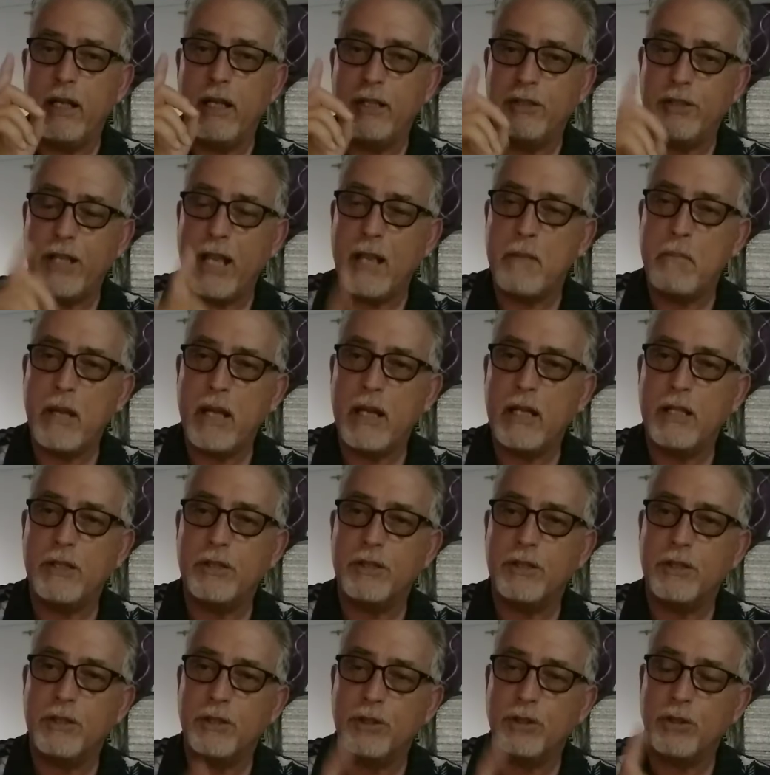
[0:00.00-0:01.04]
it's 8
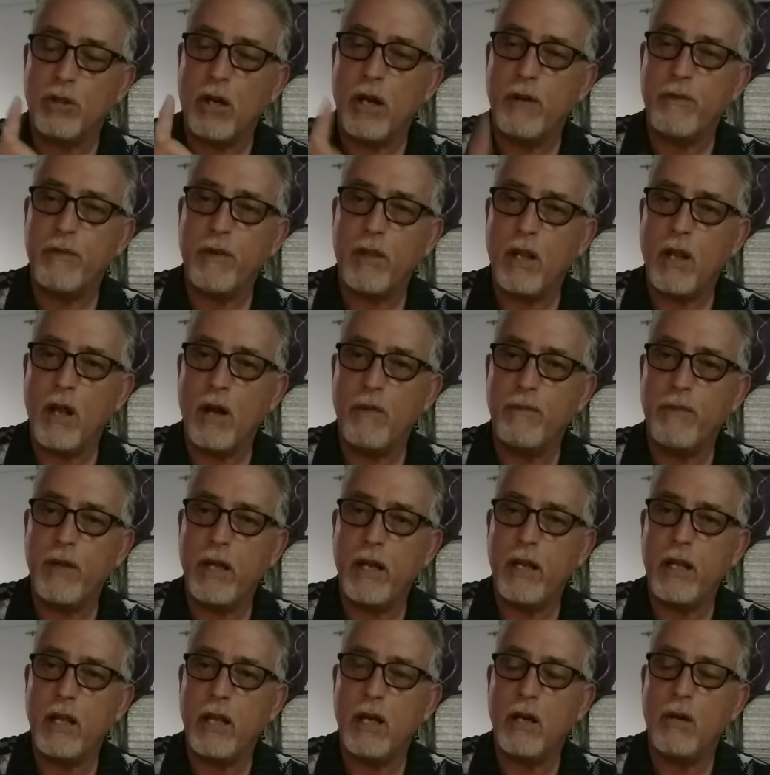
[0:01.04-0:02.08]
minutes. Sorry for the long
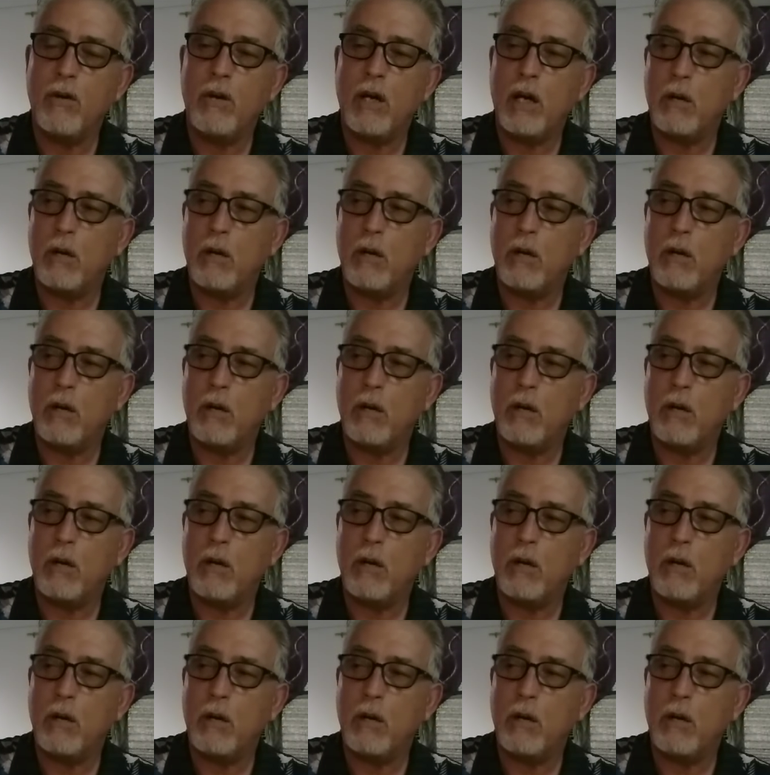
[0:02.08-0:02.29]
video.